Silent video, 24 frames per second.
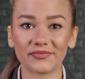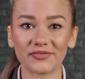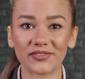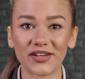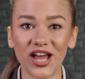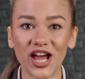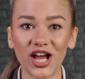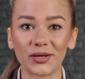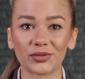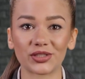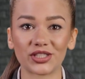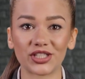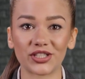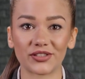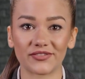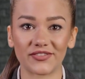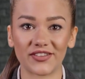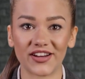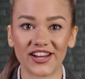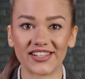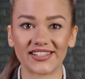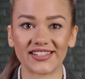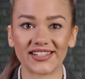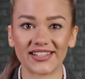Option
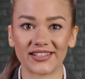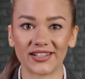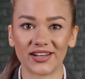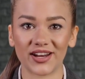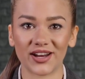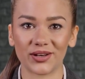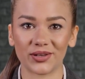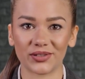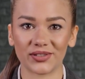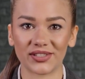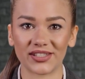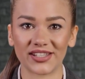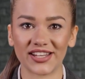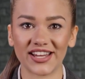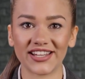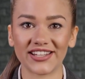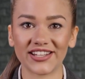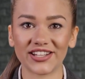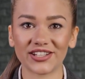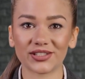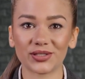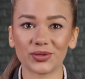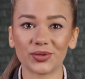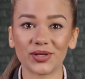pricing models
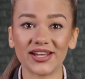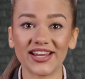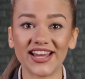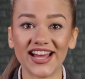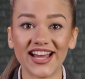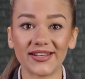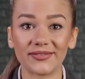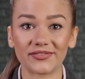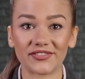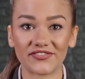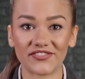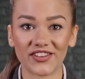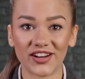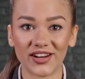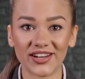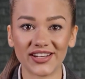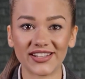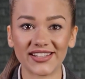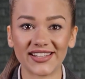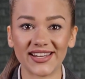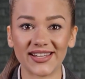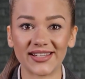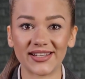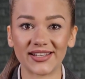take into account the
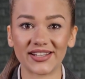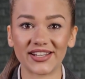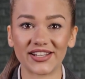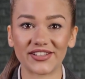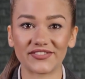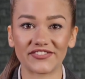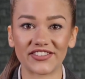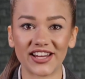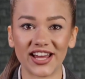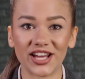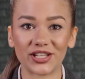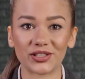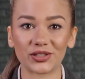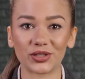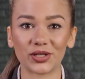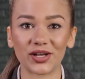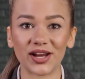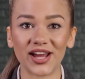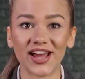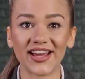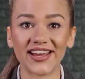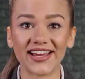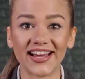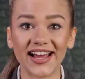volatility of the
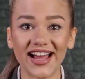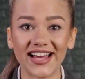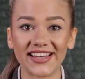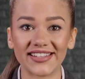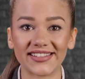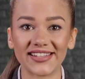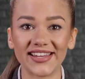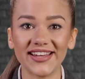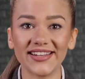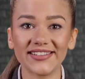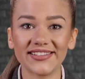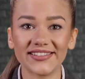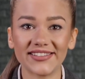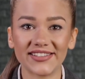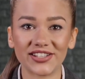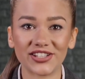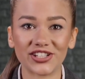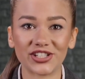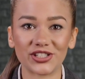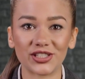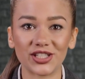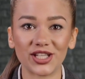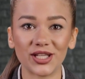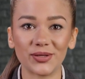underlying asset to
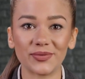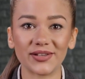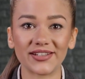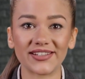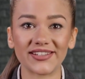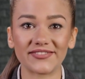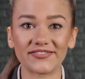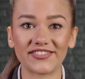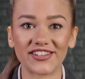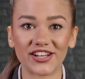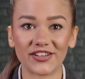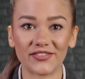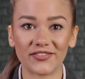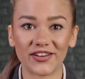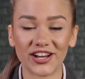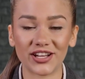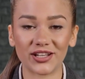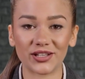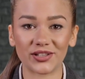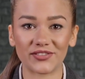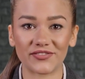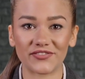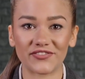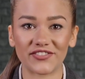determine the
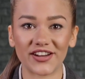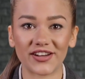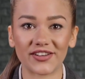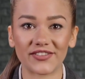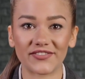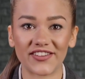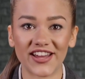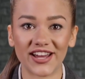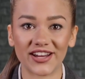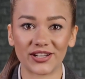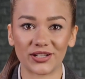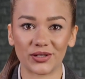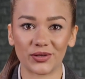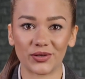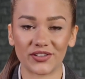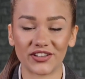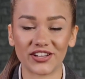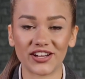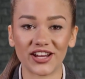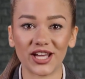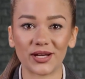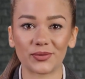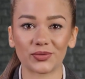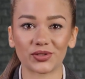theoretical fair value of
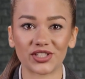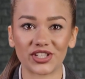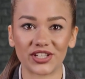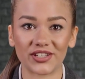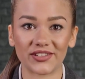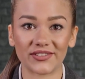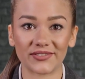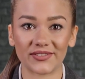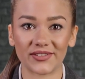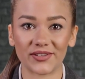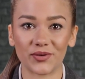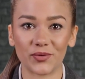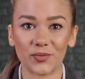an option,